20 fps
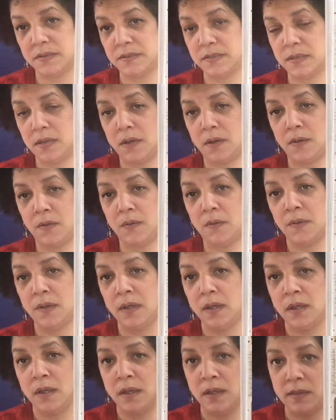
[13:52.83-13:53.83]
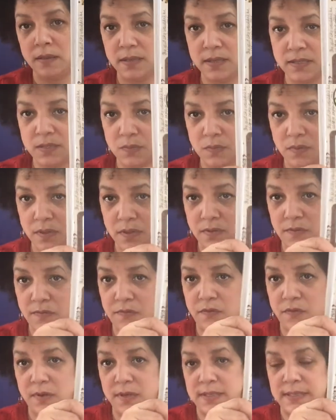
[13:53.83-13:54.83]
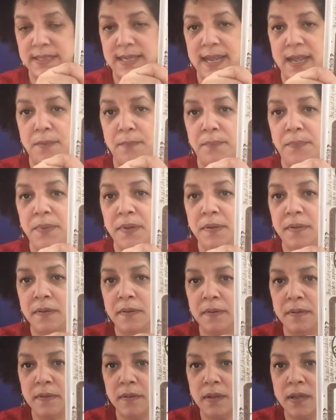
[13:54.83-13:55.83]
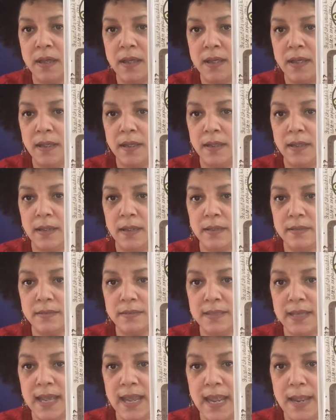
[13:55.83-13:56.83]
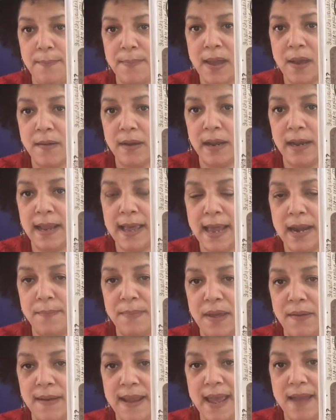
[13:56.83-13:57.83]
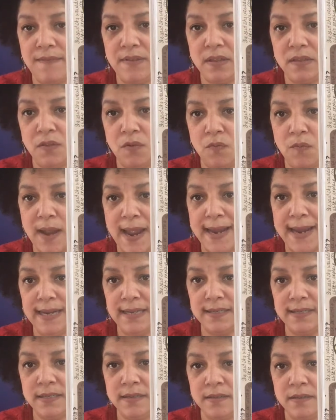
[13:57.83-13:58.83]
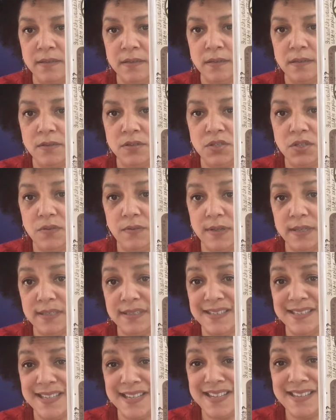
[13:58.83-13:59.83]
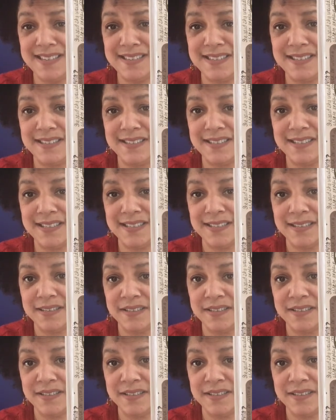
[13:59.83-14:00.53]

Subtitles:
So this one, for example, came out a lot about having the right to exist